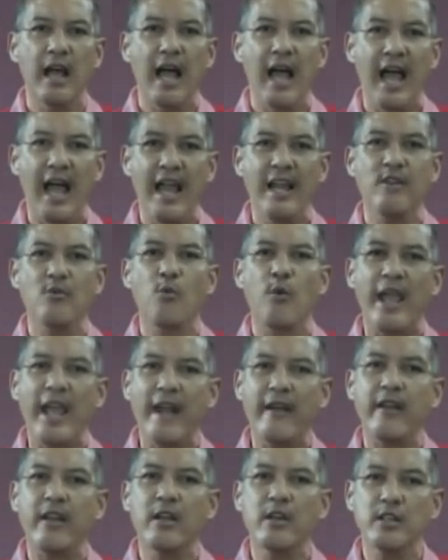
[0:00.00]
And
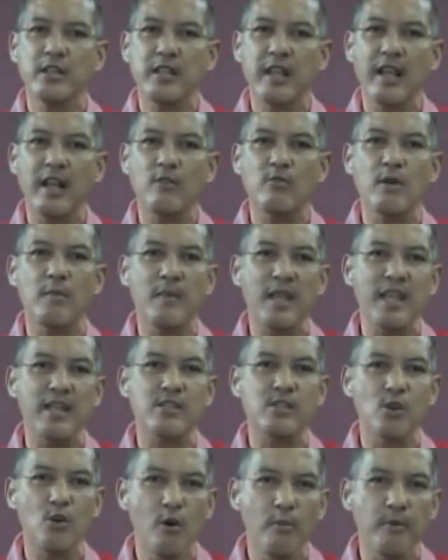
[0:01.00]
where a hotel
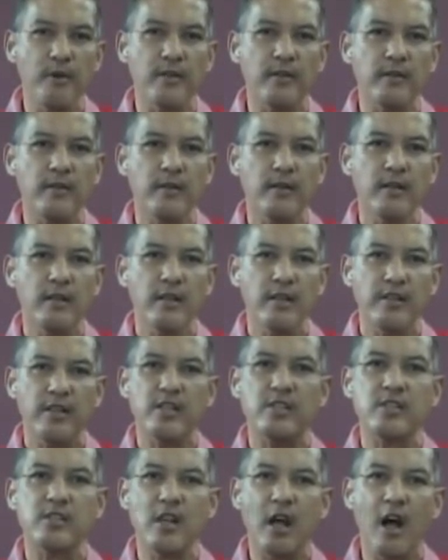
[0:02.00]
remains open,
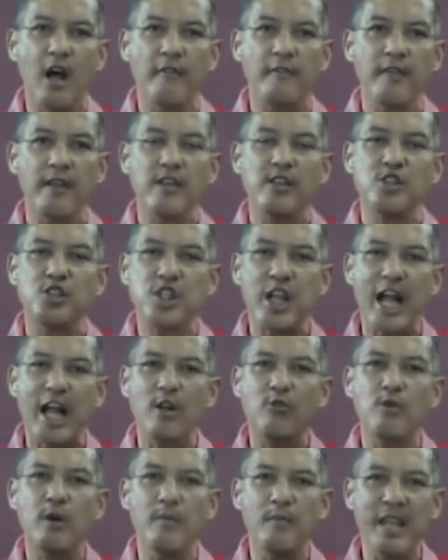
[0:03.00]
the staff
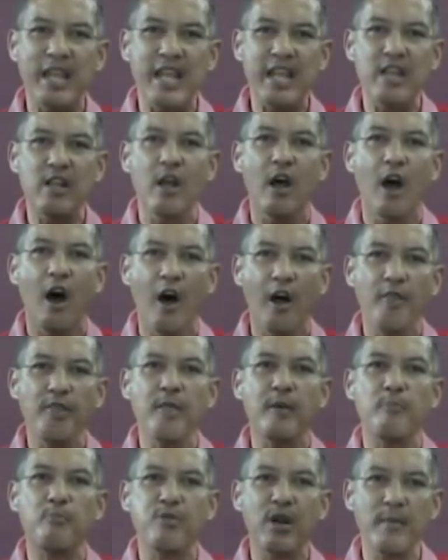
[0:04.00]
shall remain on
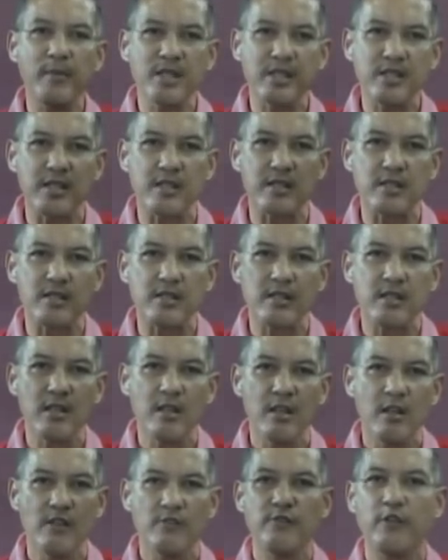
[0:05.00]
the premises
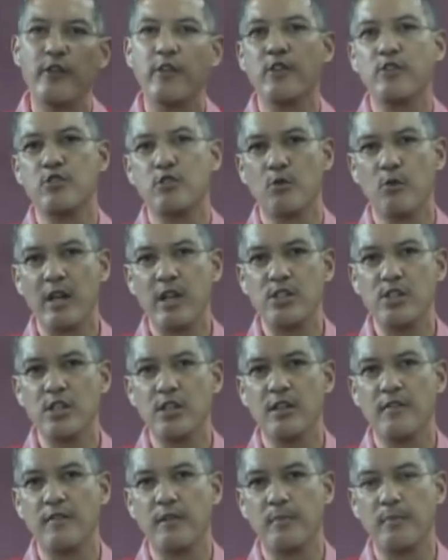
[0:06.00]
for the
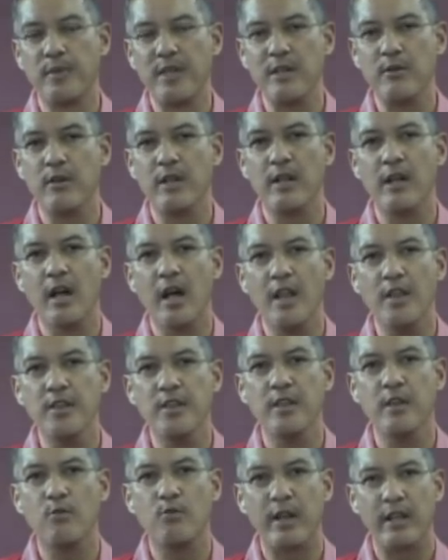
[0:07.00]
duration of the period
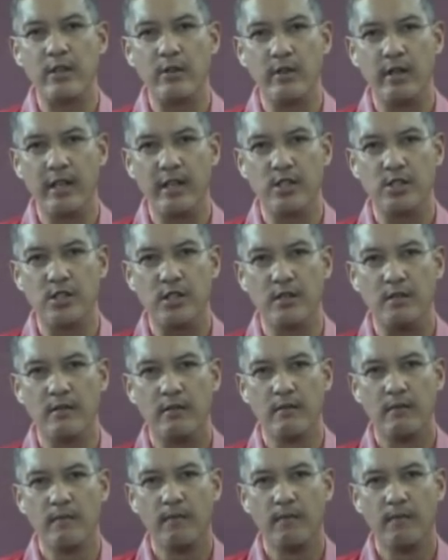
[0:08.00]
under regulation.